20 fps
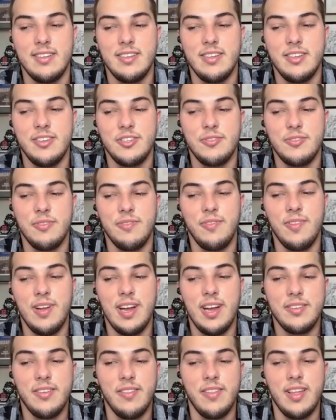to just
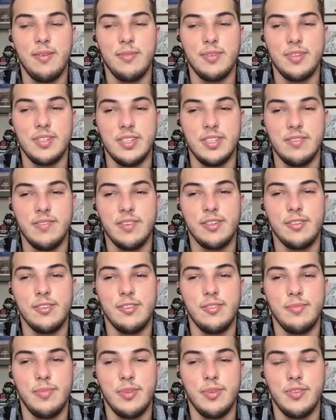reflect on that was
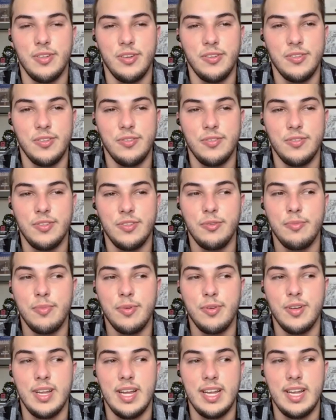difficult, but it was also super
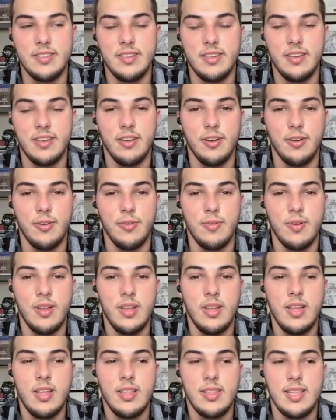nice to know
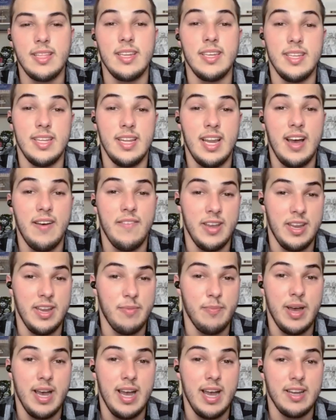that they did have an
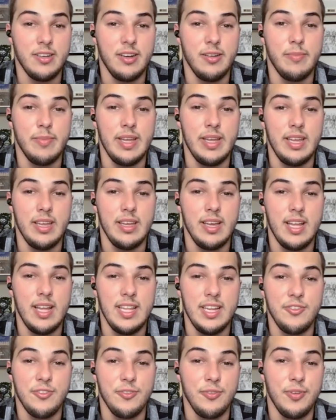impact on me and they
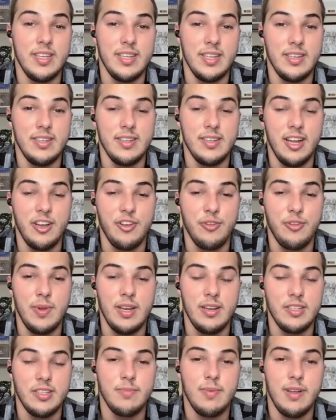truly did touch me in
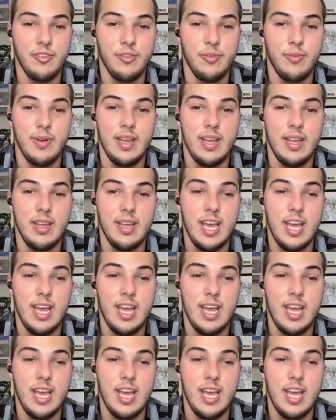a special way.